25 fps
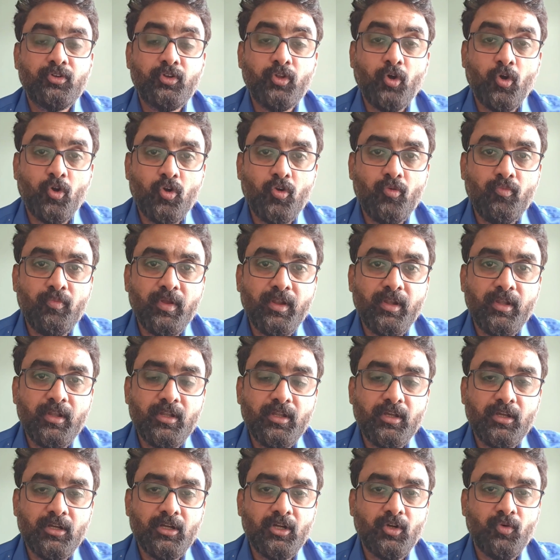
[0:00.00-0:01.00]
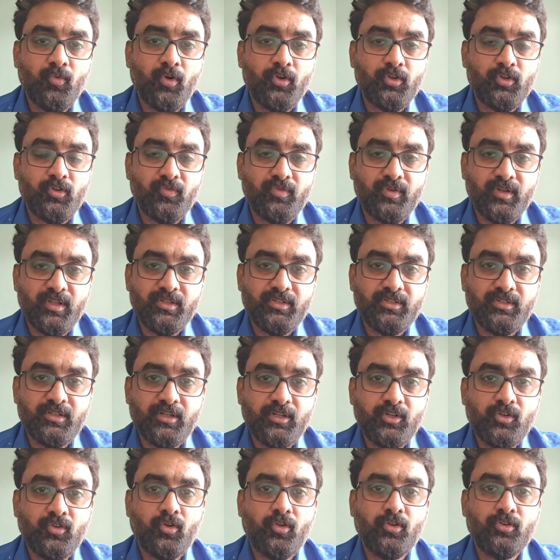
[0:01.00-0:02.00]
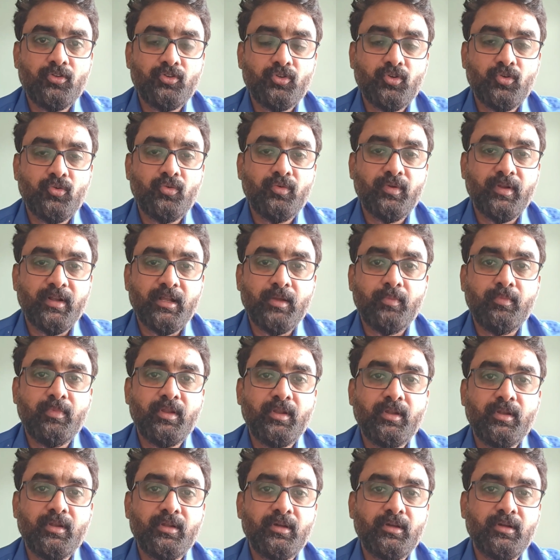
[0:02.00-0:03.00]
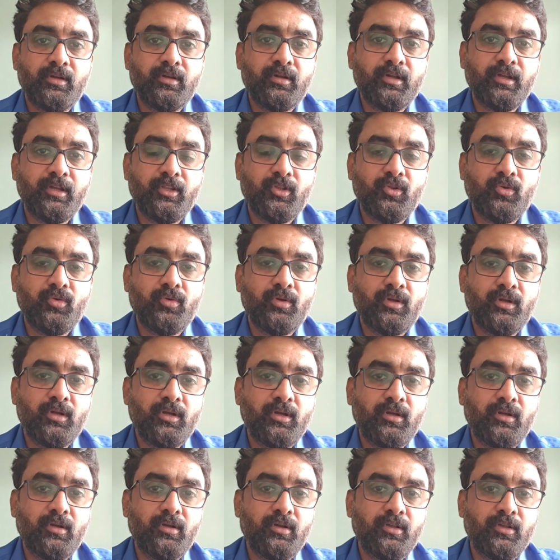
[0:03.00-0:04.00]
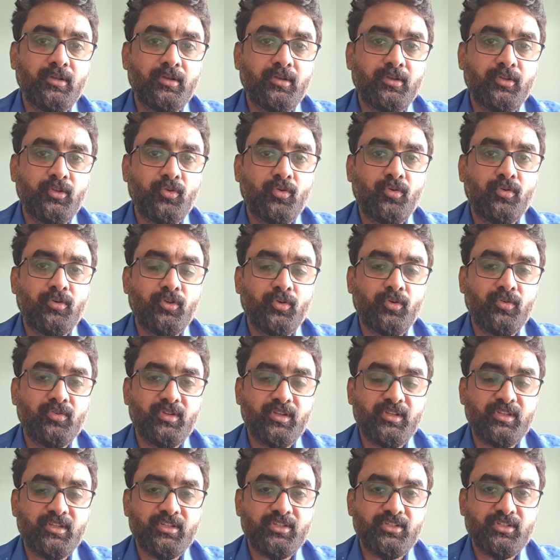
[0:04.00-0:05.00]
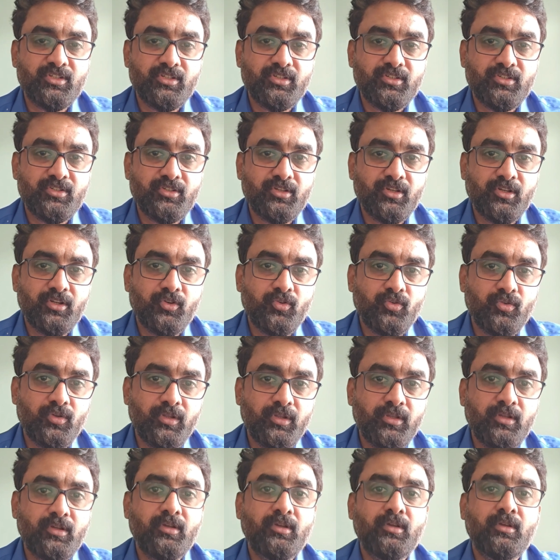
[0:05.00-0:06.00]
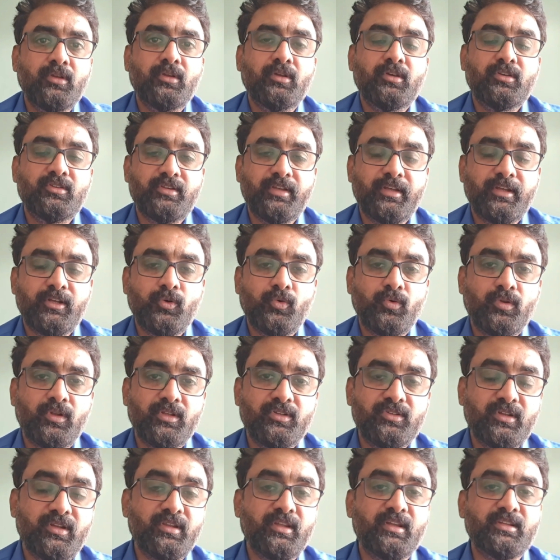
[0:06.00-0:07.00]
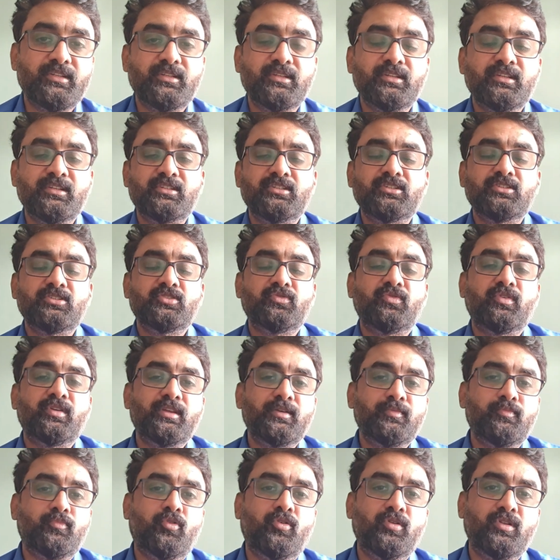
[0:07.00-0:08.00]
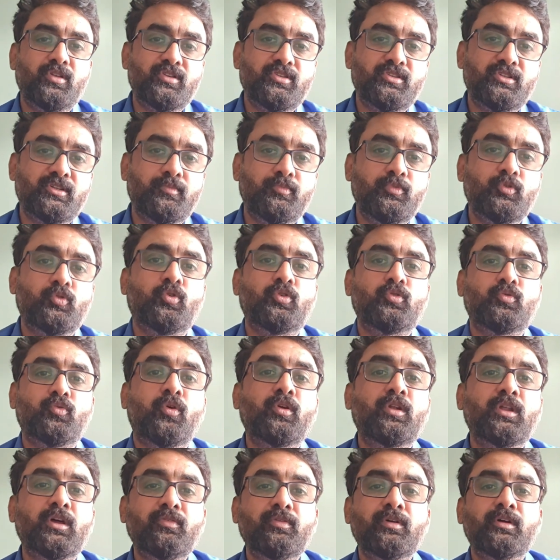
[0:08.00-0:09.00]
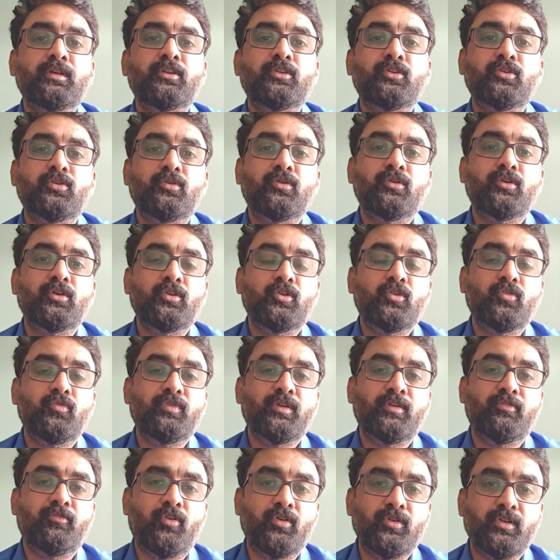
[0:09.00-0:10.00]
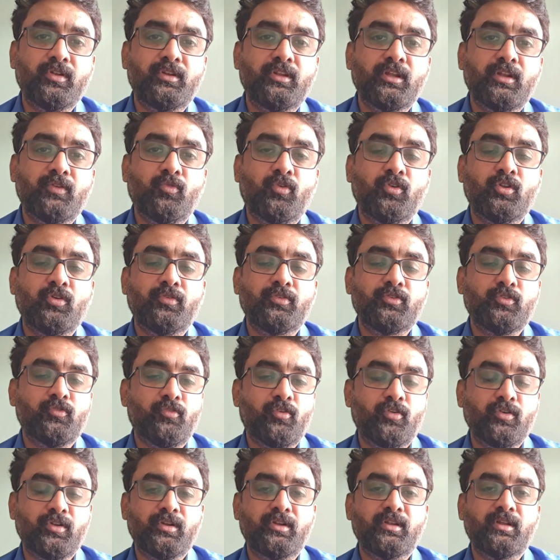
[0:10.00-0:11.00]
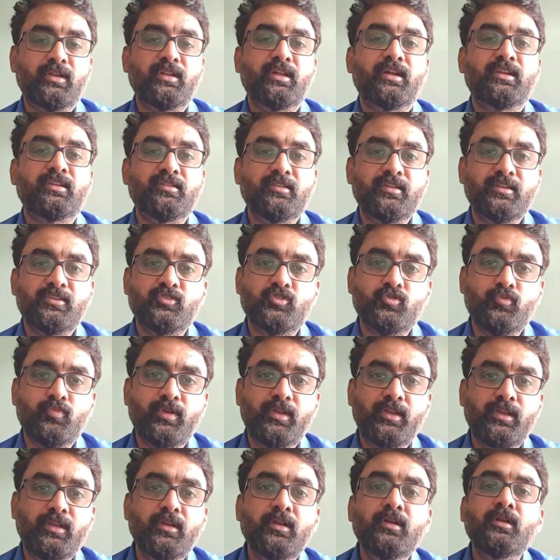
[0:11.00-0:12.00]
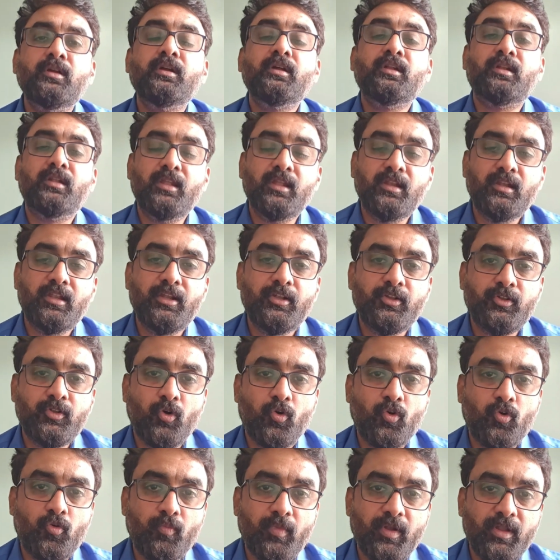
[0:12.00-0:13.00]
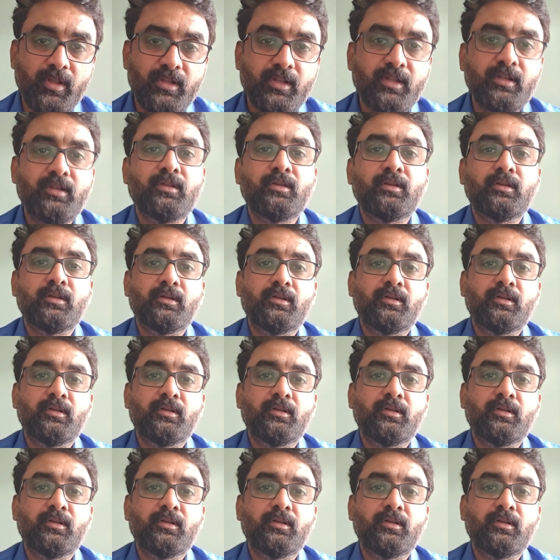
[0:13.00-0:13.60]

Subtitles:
document what you've tested, and also recommend your suggestions to the stakeholders. Right, this is a very important step, because whatever we have audited, that needs to be clearly documented